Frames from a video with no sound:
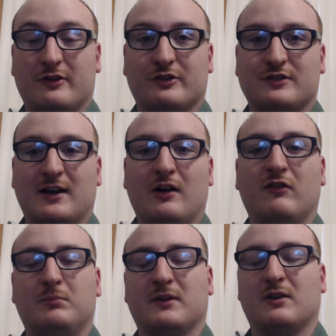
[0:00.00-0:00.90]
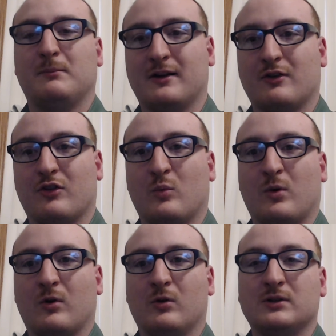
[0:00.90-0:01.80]
yourself, but to better the
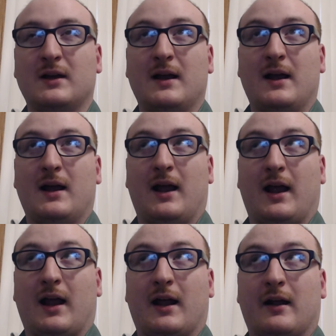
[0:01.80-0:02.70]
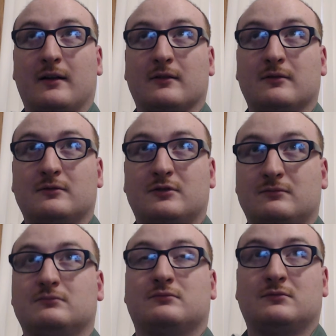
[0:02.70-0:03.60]
world and
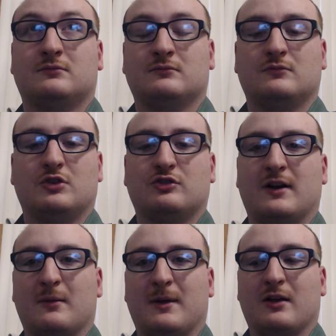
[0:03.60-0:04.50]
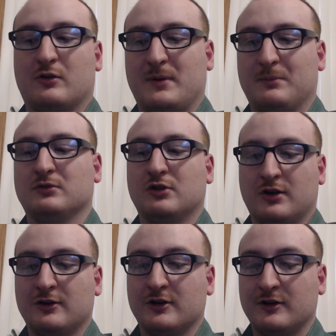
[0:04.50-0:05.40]
to try to make other people look
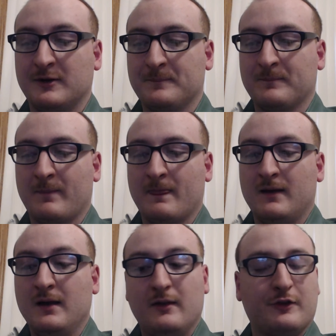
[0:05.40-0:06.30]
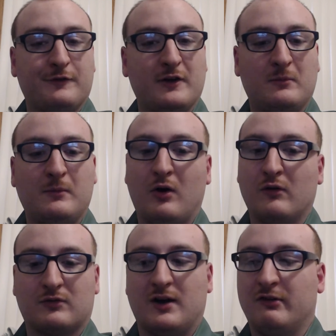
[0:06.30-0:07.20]
good. This film
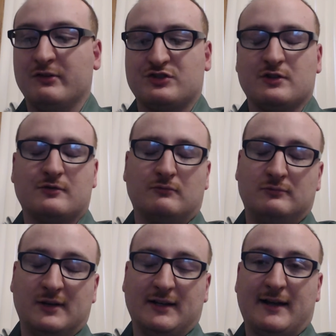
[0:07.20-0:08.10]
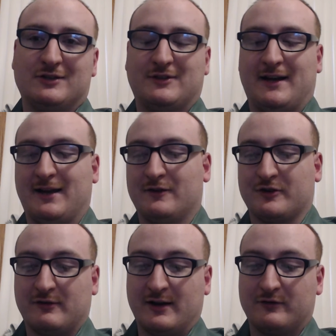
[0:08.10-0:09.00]
overall is just really entertaining. There's a
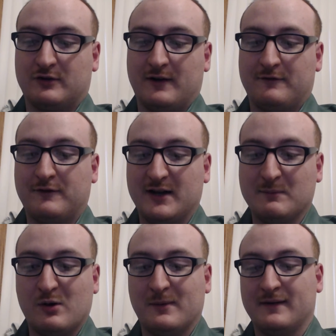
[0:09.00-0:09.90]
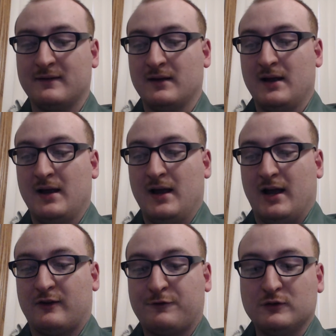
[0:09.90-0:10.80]
lot of great funny moments.
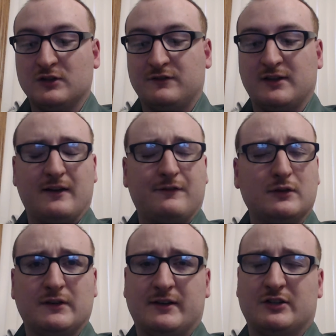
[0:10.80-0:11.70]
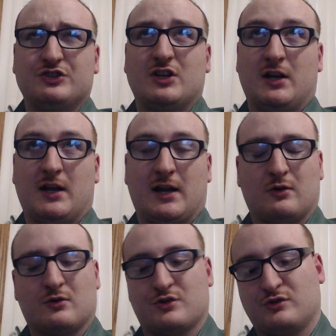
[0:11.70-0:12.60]
It's full of life, full of energy, and of
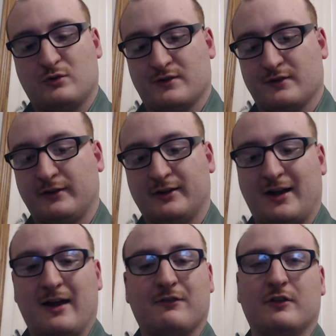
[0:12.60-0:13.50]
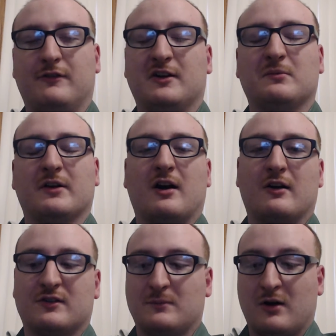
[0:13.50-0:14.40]
course, towards the later half of the film, there are
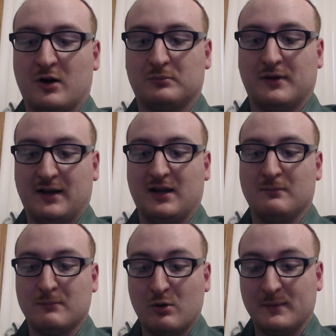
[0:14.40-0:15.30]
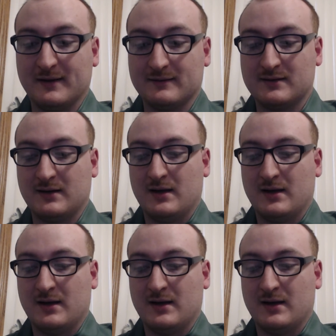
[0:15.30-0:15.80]
some heartbreaking moments.